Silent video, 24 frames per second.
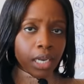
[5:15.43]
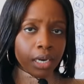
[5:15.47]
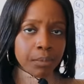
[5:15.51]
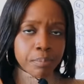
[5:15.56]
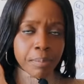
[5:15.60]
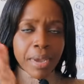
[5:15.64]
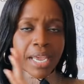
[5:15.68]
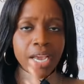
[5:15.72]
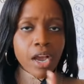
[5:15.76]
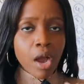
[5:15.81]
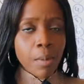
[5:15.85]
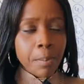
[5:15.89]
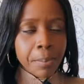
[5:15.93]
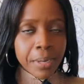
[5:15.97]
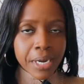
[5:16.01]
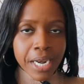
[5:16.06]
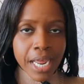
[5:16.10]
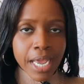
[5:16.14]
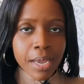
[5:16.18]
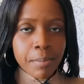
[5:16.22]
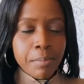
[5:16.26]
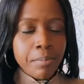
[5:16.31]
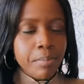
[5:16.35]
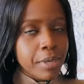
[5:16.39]
Make up a
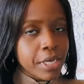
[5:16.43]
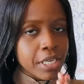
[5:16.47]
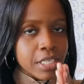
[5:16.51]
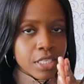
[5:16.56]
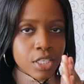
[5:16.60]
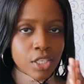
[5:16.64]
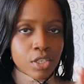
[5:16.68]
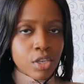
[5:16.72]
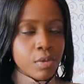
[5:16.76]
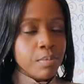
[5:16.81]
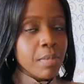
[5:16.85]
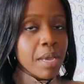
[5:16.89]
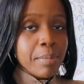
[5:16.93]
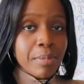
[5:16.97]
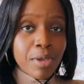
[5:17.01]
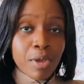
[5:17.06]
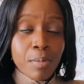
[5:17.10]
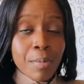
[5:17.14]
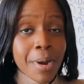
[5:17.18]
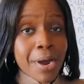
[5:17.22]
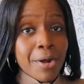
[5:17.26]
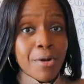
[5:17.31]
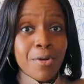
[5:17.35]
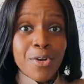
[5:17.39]
name because maybe you
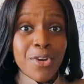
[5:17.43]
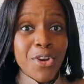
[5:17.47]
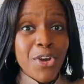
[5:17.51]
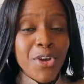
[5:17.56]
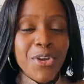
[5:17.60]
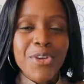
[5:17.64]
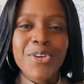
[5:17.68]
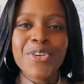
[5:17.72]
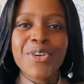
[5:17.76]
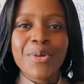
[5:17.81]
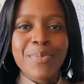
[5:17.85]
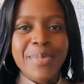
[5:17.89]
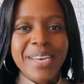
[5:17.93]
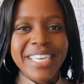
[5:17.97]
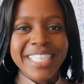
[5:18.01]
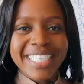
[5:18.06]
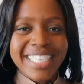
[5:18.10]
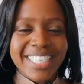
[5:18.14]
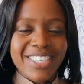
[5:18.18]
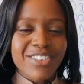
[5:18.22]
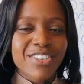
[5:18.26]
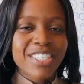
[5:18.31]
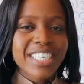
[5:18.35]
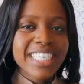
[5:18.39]
might not know who your
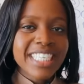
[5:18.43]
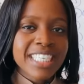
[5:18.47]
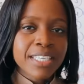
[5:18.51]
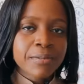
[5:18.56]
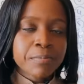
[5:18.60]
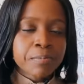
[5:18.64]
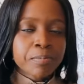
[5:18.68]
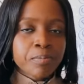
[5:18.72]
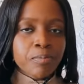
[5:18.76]
minister is.